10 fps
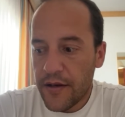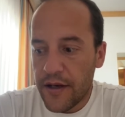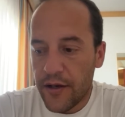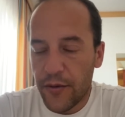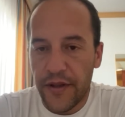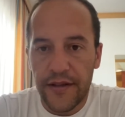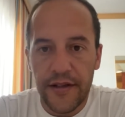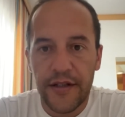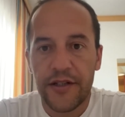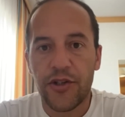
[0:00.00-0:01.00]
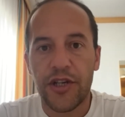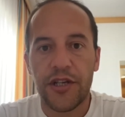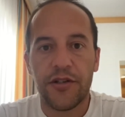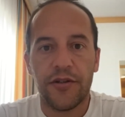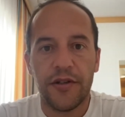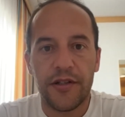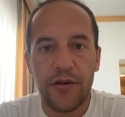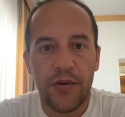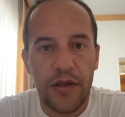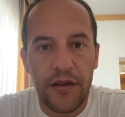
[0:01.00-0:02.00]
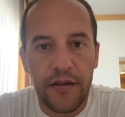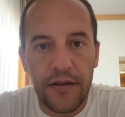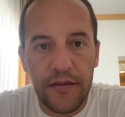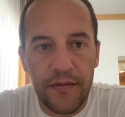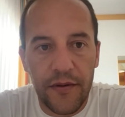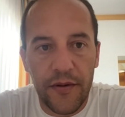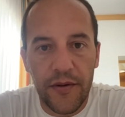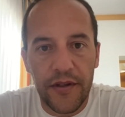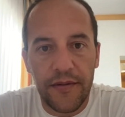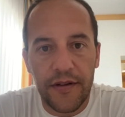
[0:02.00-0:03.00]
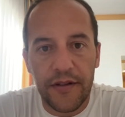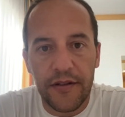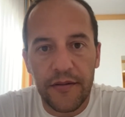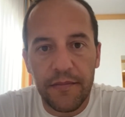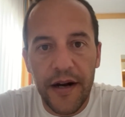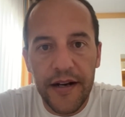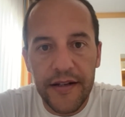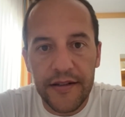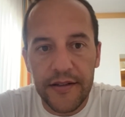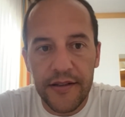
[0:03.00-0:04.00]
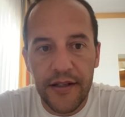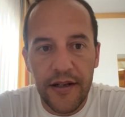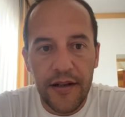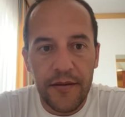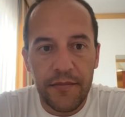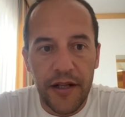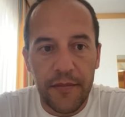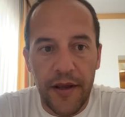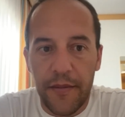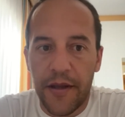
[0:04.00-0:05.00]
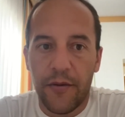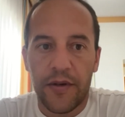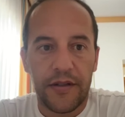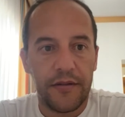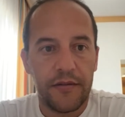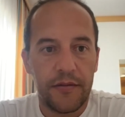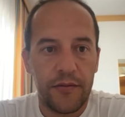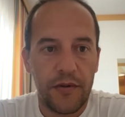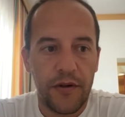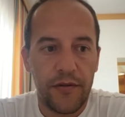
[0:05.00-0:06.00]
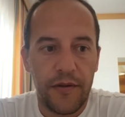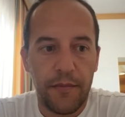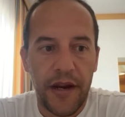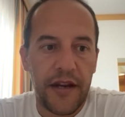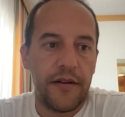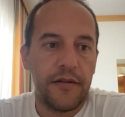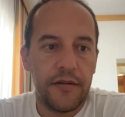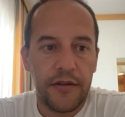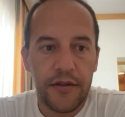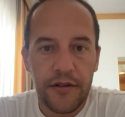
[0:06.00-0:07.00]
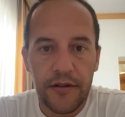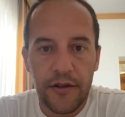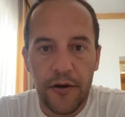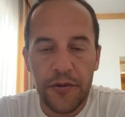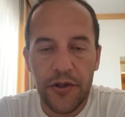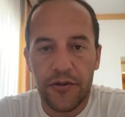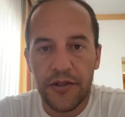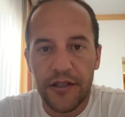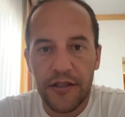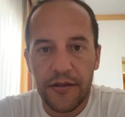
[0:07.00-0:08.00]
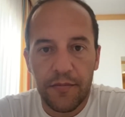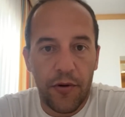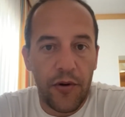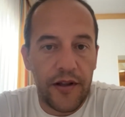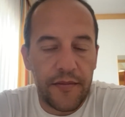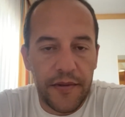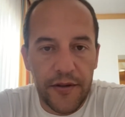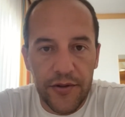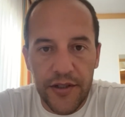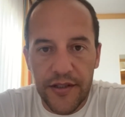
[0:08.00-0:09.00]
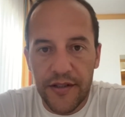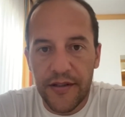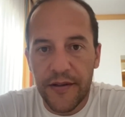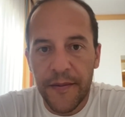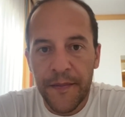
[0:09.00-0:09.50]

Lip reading: I know that the association is looking for different variants, but maybe one of the main options is Poland, because it's the